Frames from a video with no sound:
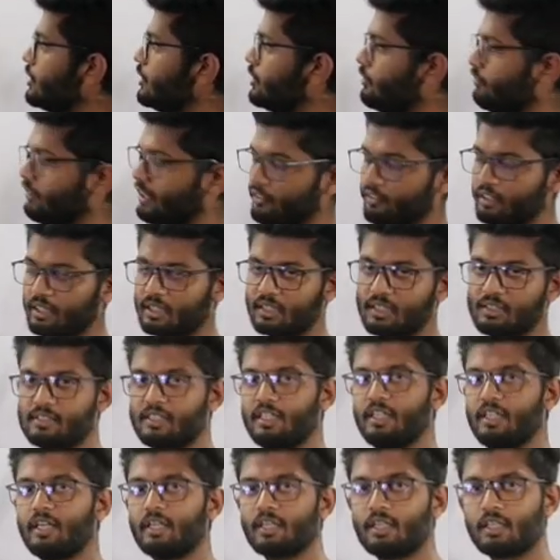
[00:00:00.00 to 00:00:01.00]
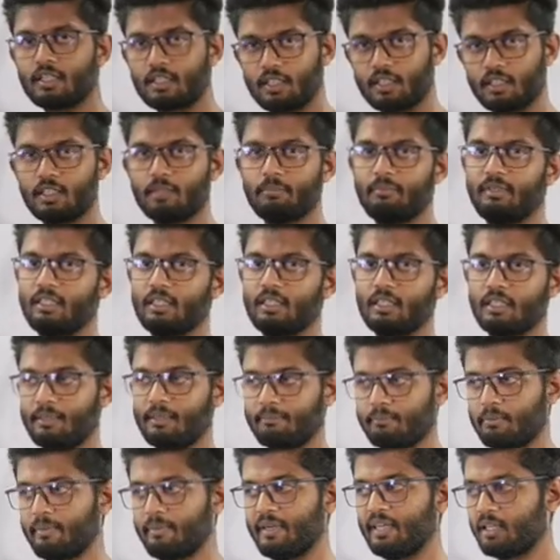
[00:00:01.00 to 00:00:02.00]
when you are considering a term in the
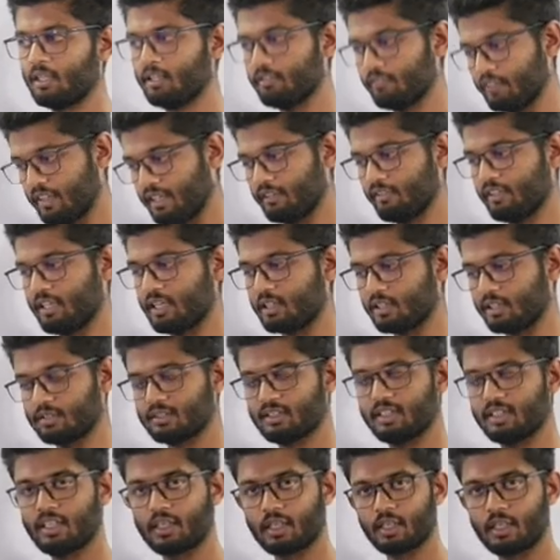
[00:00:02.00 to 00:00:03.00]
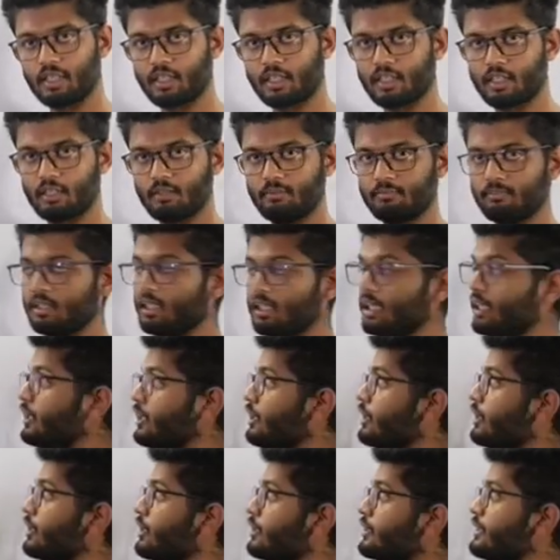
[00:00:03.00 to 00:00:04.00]
number pattern, when you are considering a term,
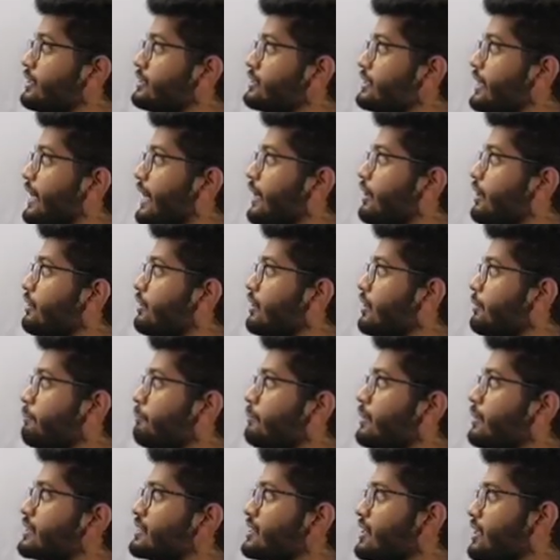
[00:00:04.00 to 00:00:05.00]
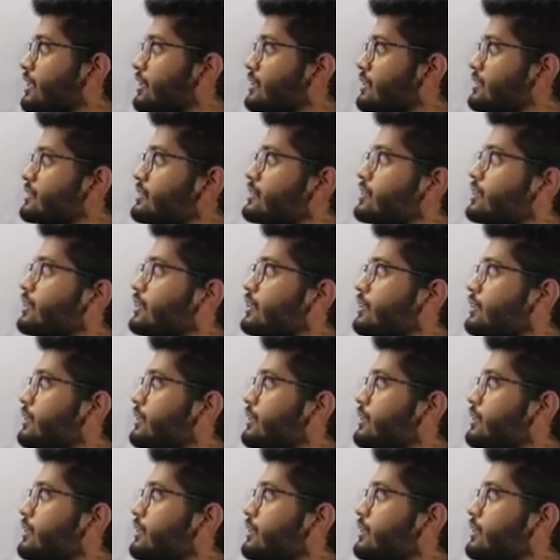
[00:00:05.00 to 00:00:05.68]
this n represents